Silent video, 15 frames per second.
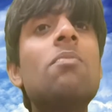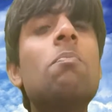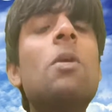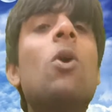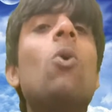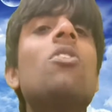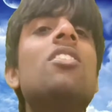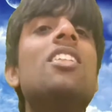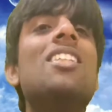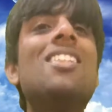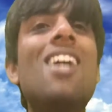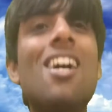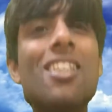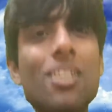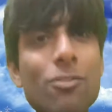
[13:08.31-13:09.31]
Because these
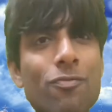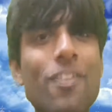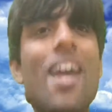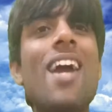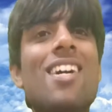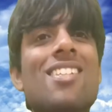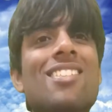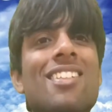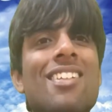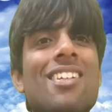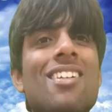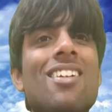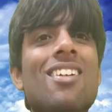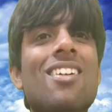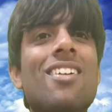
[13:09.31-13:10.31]
are the facts
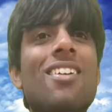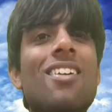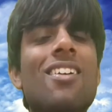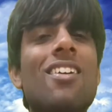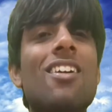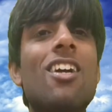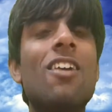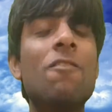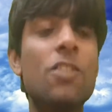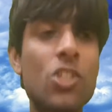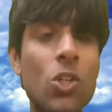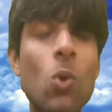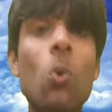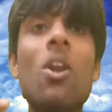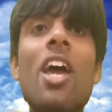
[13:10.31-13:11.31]
which
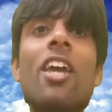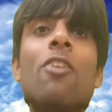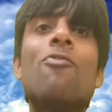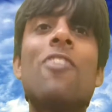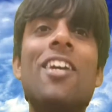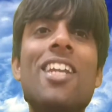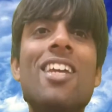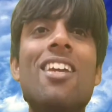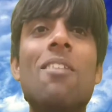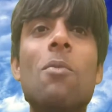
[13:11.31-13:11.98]
look like funny,